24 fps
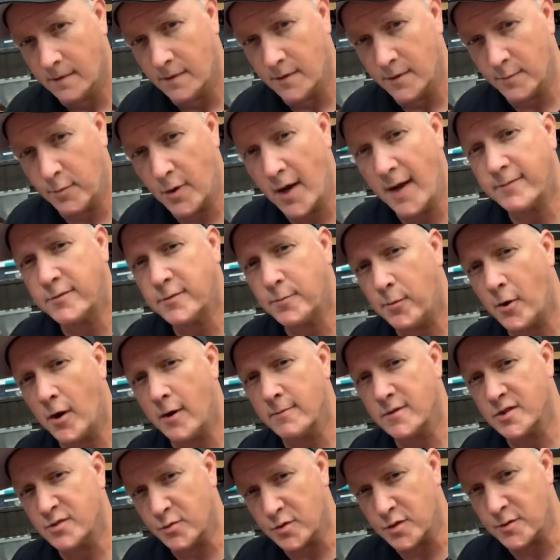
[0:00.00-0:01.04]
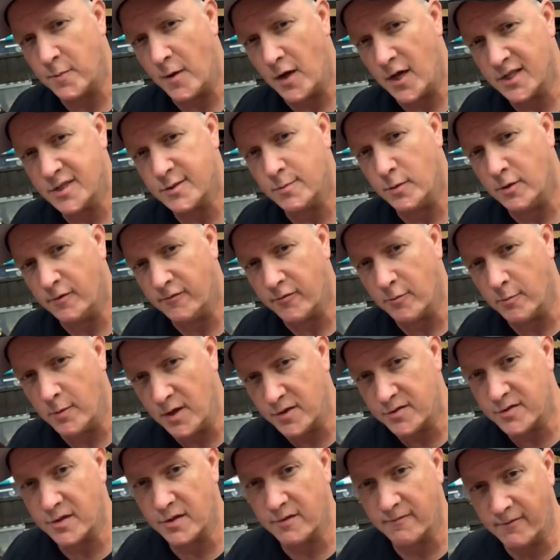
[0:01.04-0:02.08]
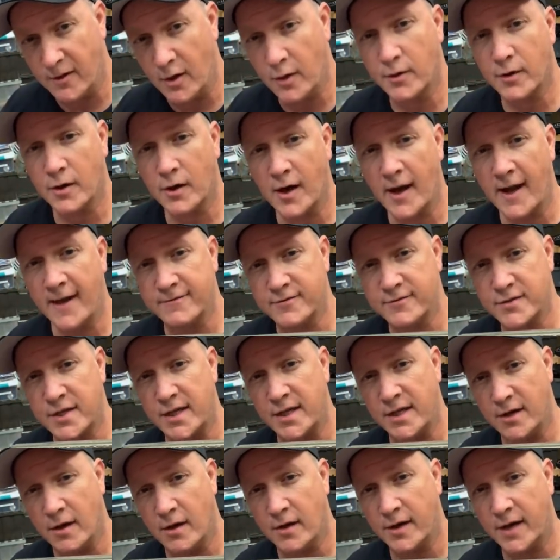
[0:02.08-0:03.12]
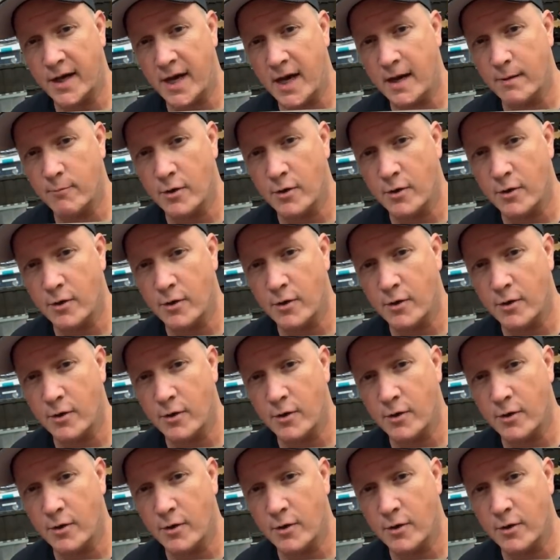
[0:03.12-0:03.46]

prop department's responsible for most of the photographs seen on camera.